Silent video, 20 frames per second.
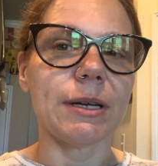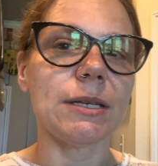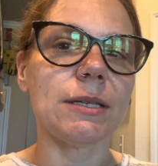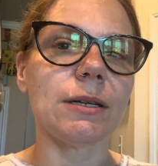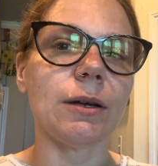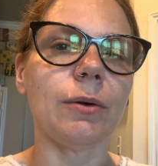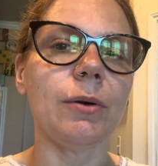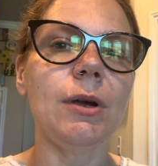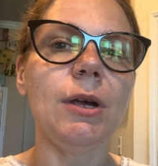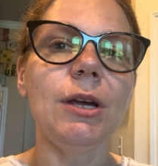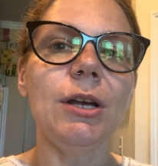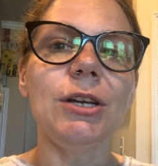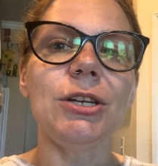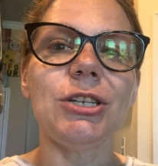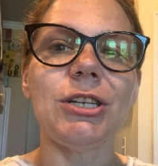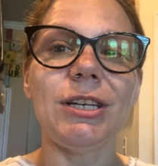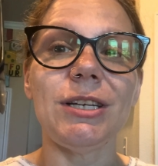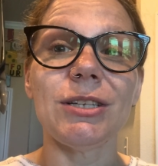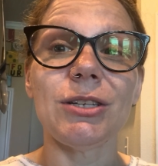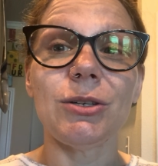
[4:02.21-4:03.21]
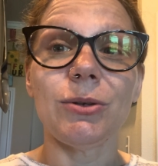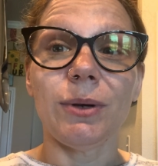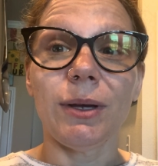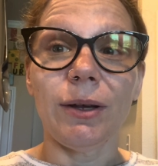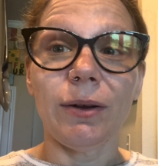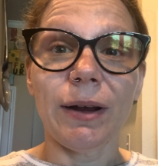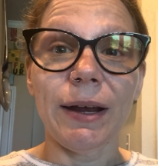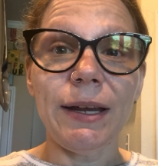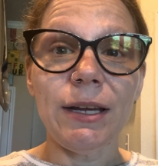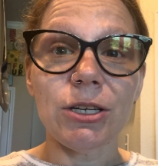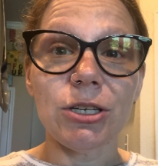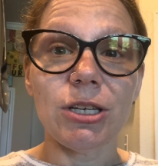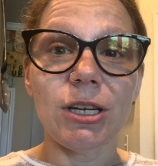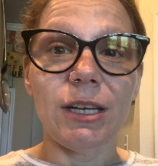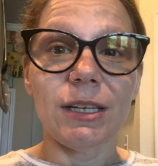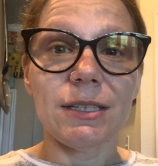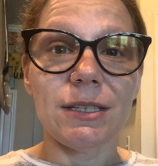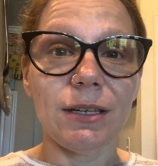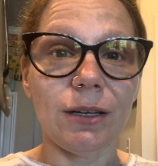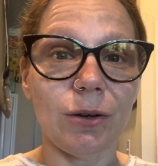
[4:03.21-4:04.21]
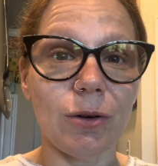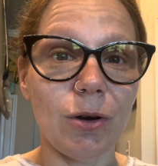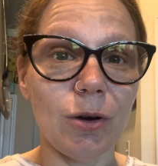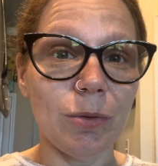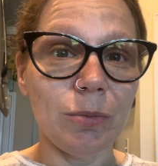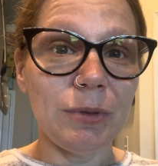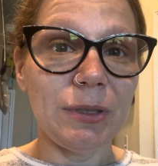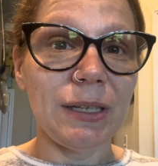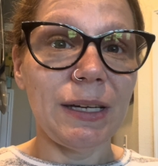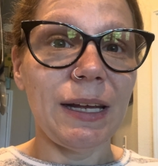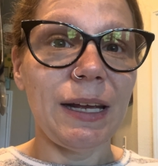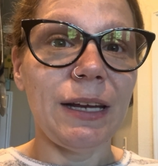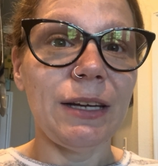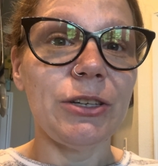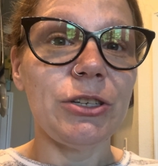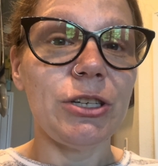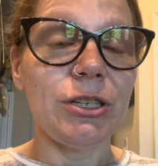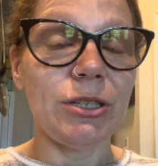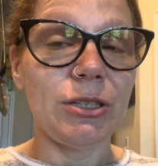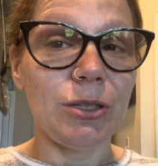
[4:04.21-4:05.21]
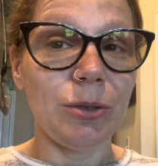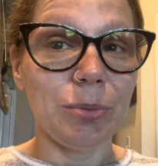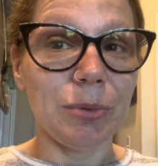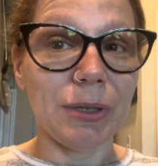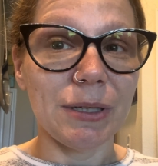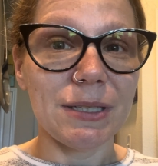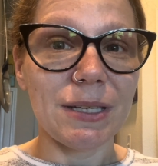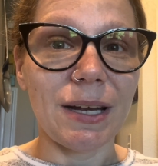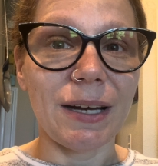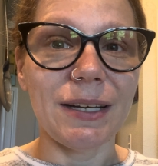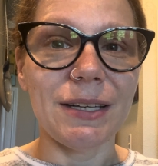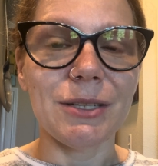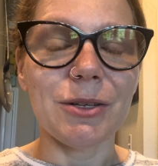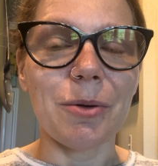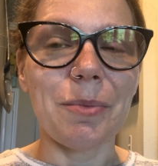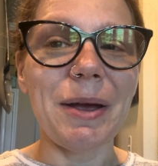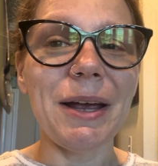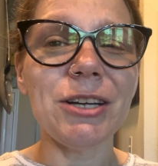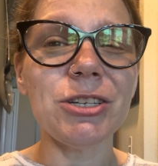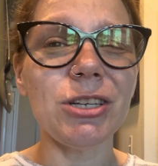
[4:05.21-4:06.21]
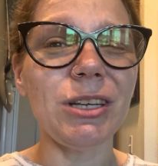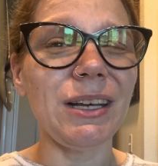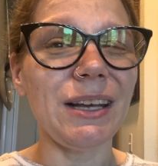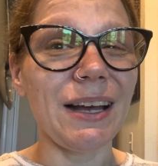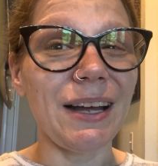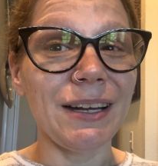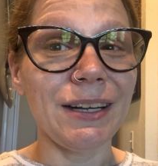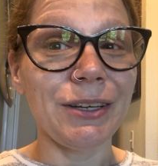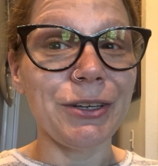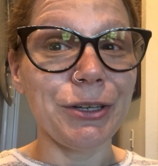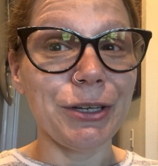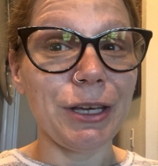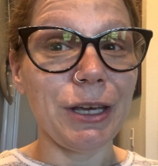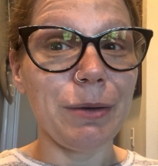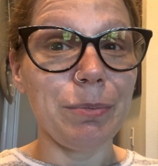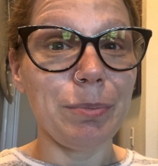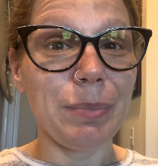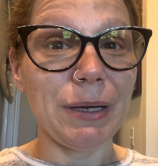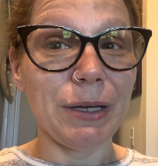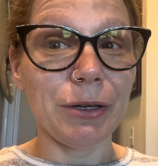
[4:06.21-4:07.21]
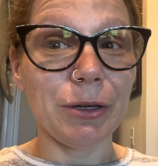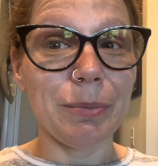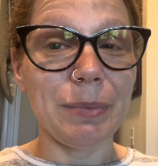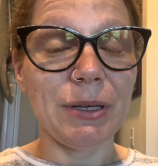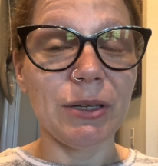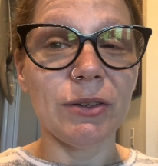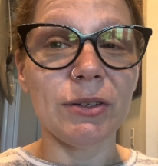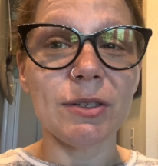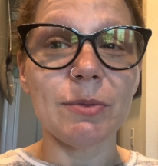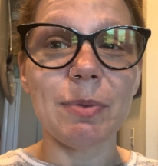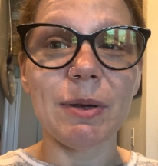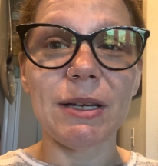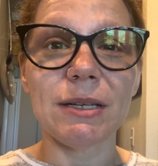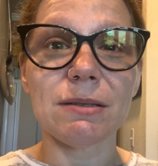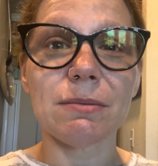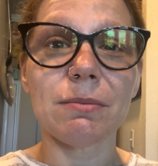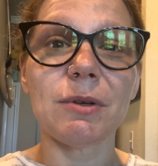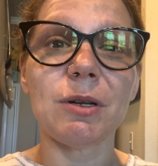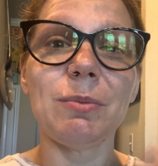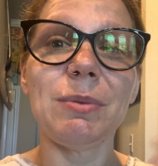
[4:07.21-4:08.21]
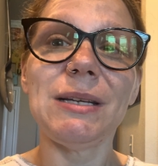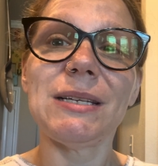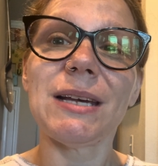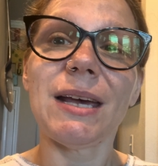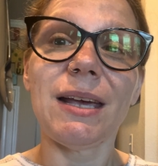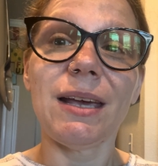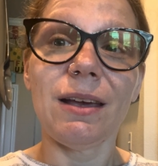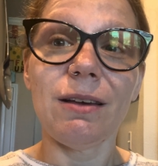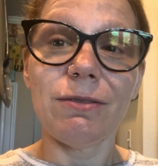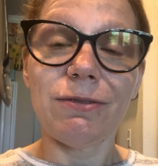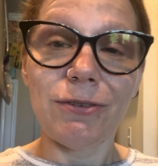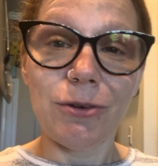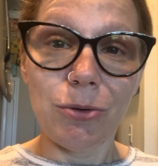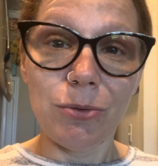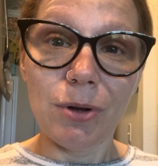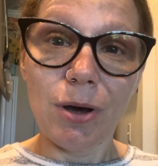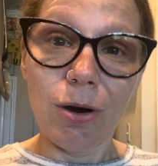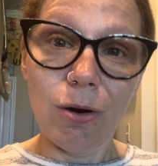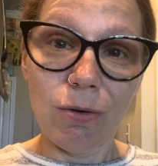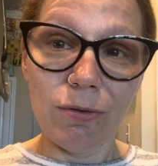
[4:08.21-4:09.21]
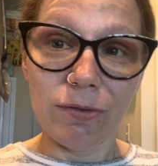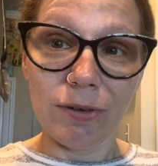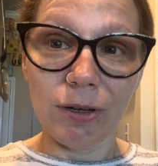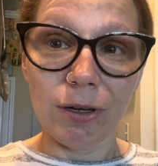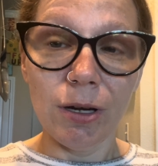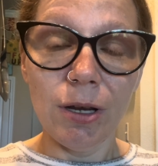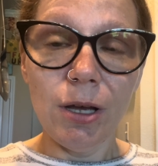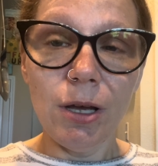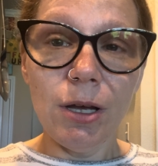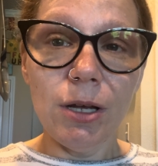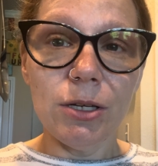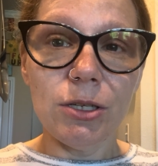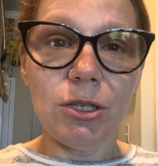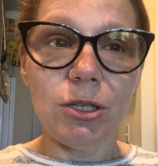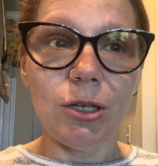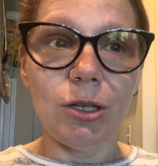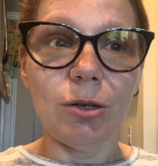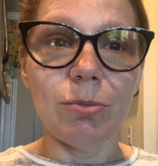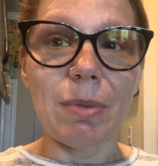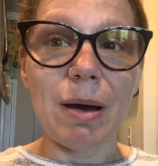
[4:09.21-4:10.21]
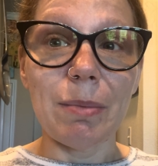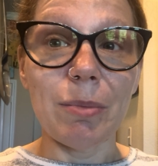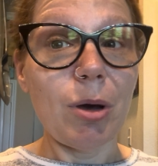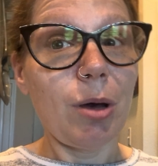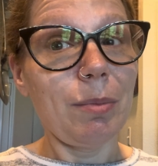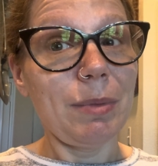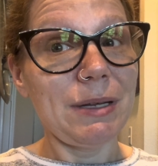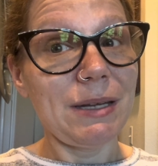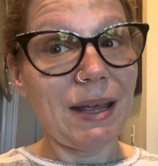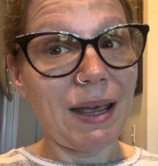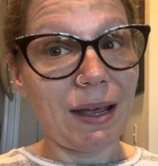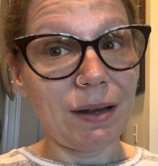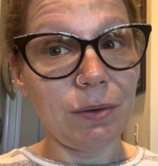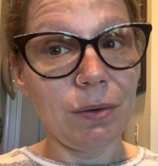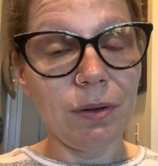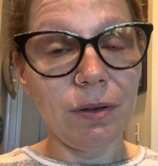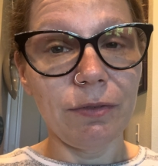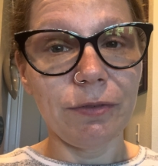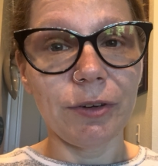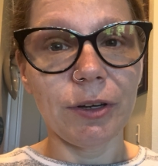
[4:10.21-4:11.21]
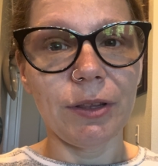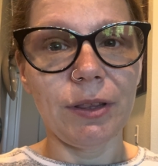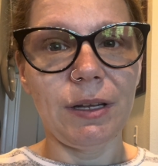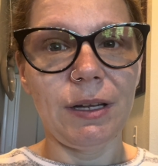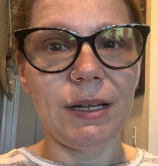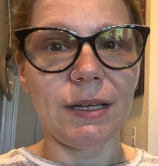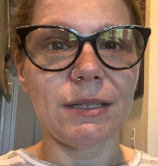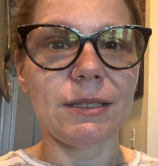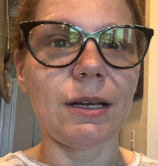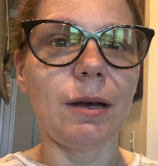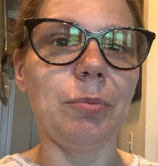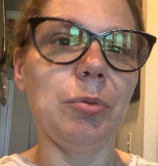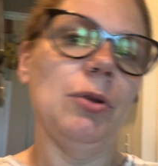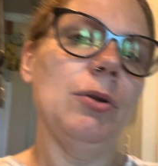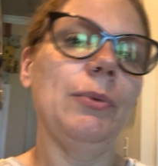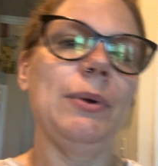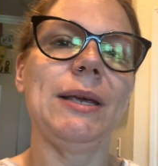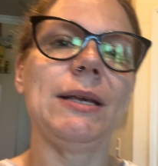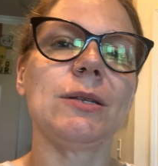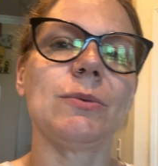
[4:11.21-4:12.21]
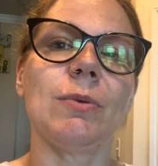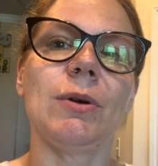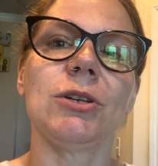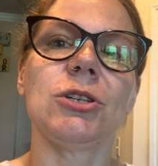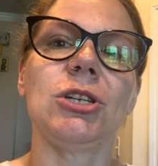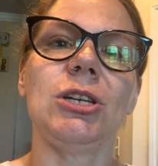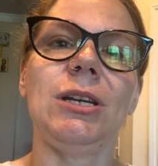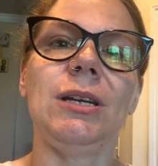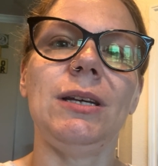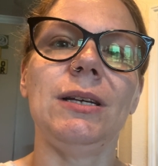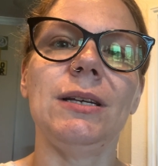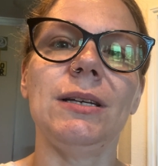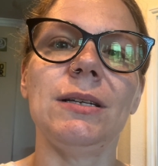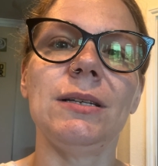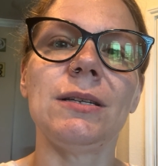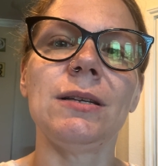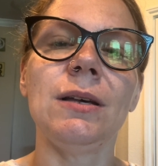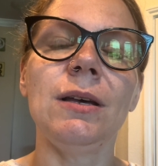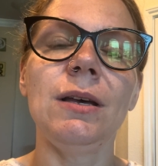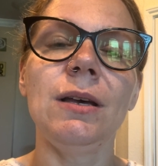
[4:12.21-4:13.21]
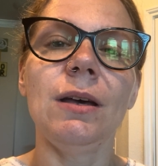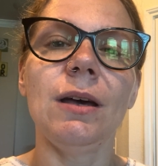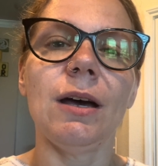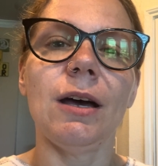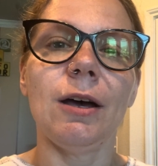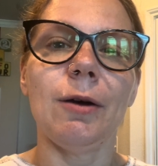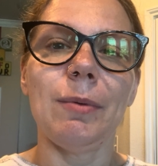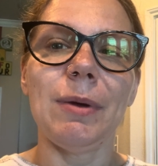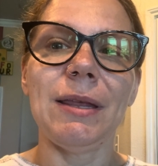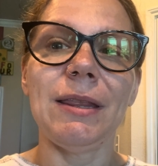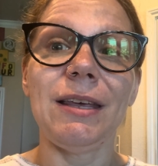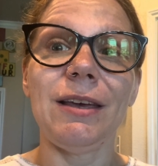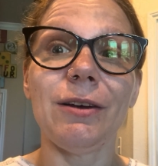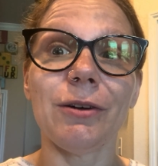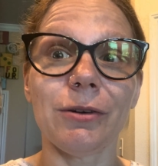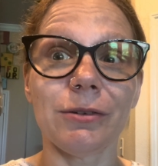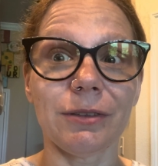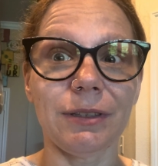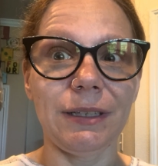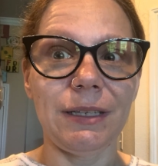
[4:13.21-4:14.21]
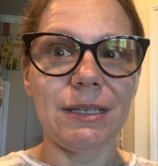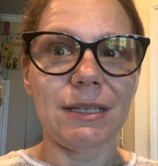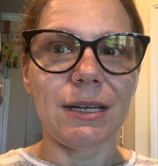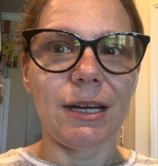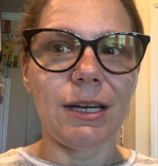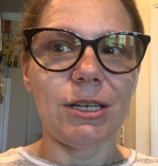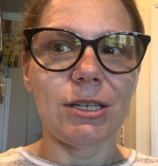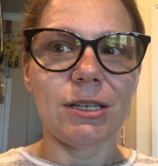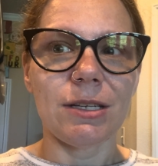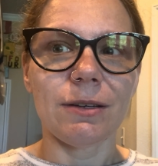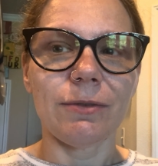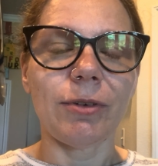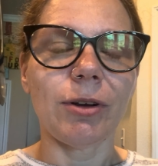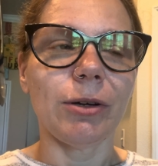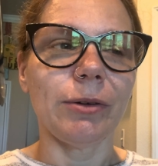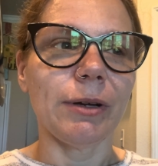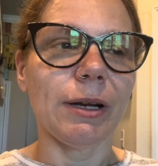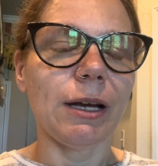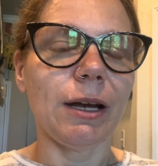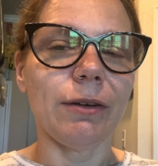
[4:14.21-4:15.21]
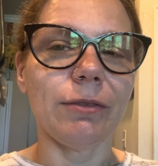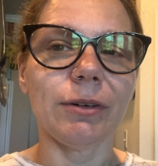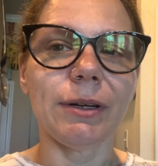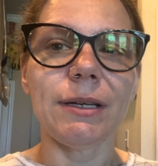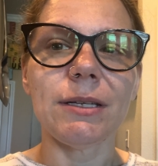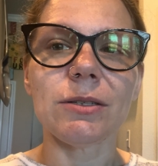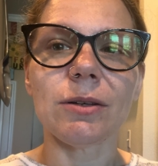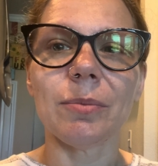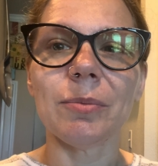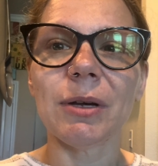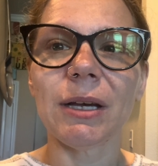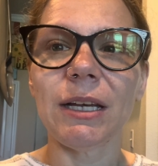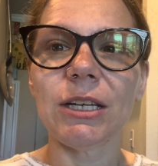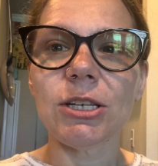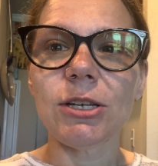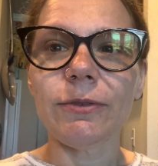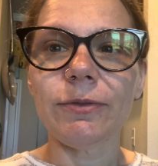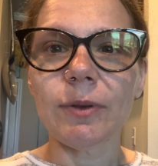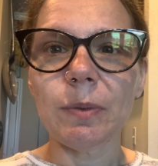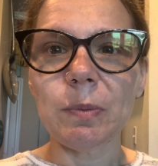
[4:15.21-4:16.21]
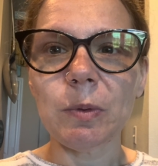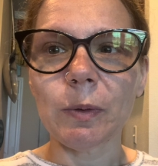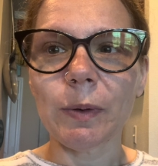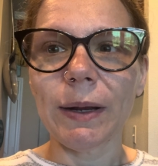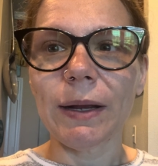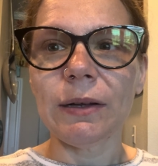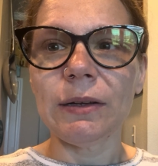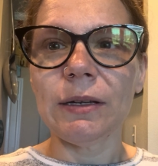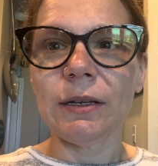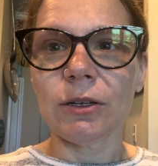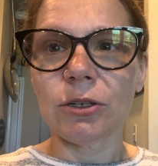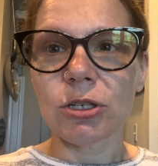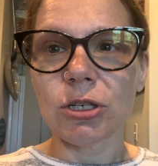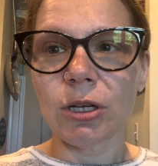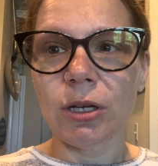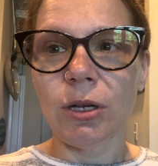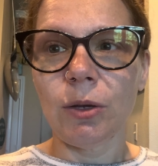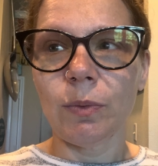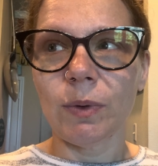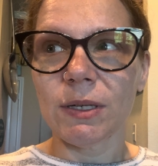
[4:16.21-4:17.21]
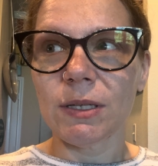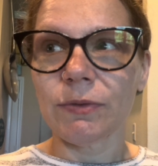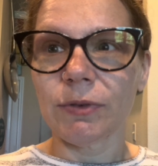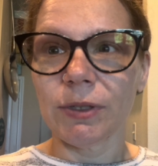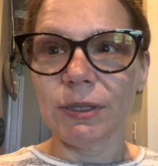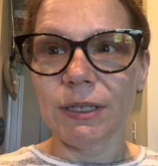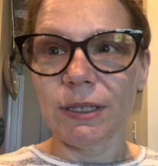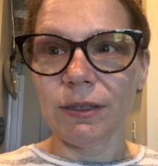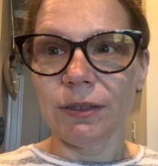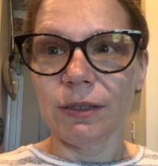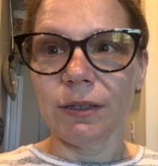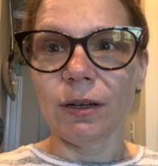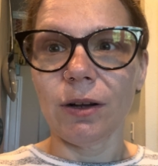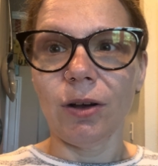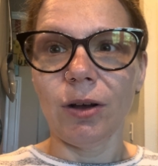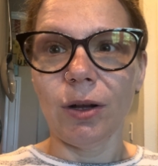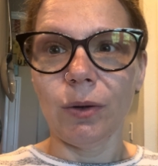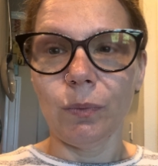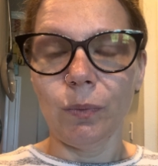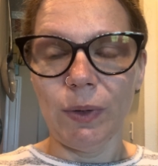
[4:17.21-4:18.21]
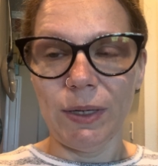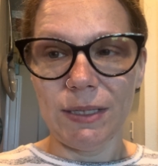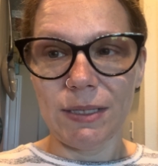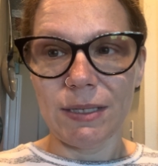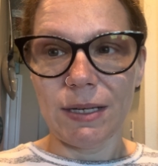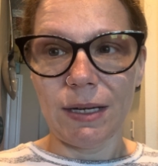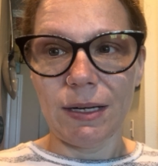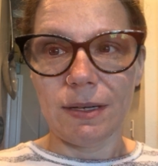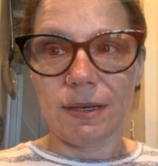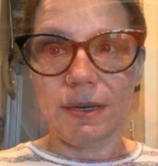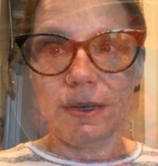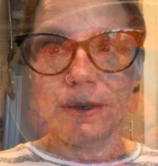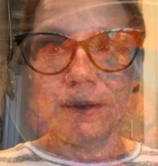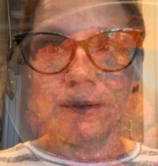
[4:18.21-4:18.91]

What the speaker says: So she is doing great. She gets to go home today. She's super excited. So I'm actually kind of cooking bigger meals because I'm going to be taking food over to my mom and dad for the next couple of weeks while she is in the early stages of her recovery. So I'm going to get you flipped around and I'll show you what's for dinner on Wednesday night.